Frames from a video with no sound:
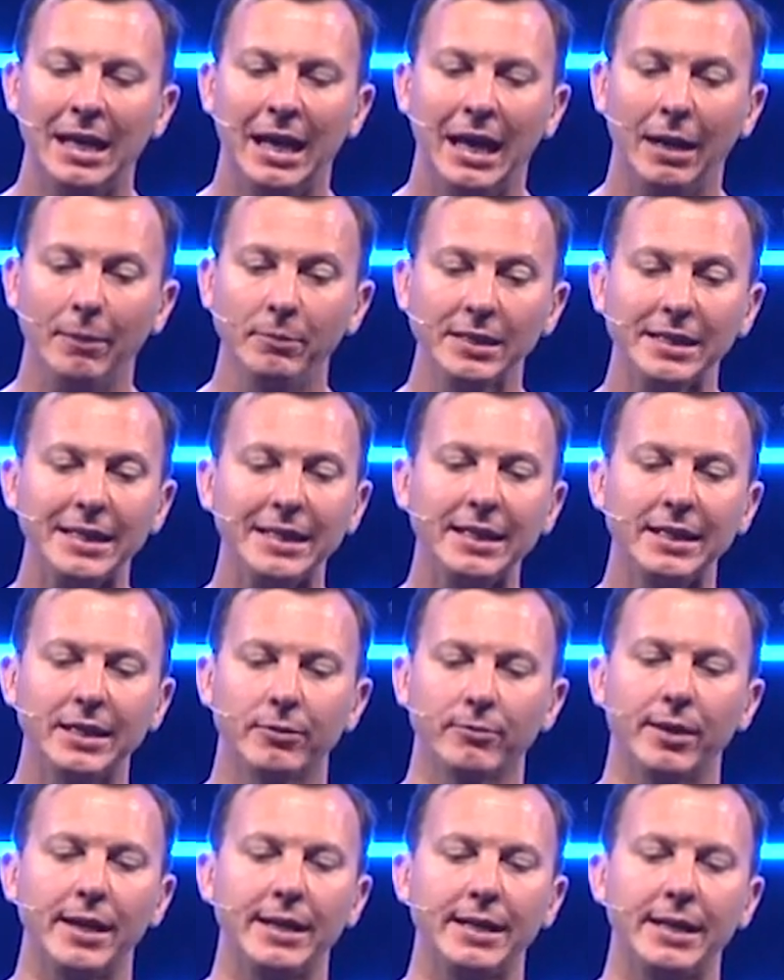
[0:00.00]
I'm leading it
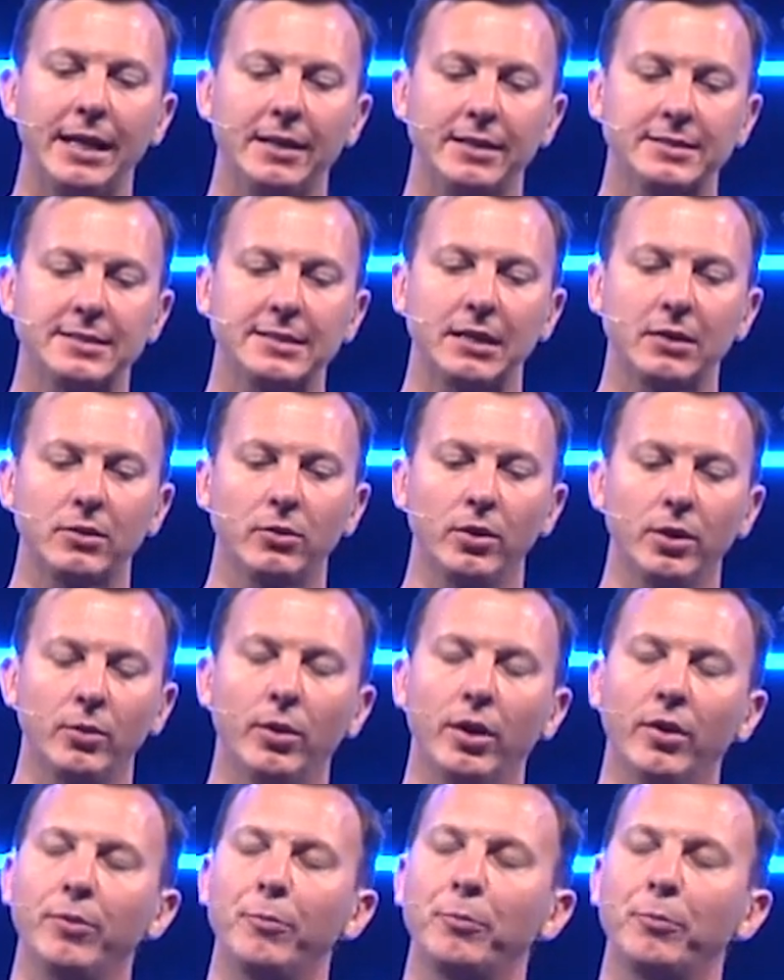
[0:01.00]
right now and it's not going well.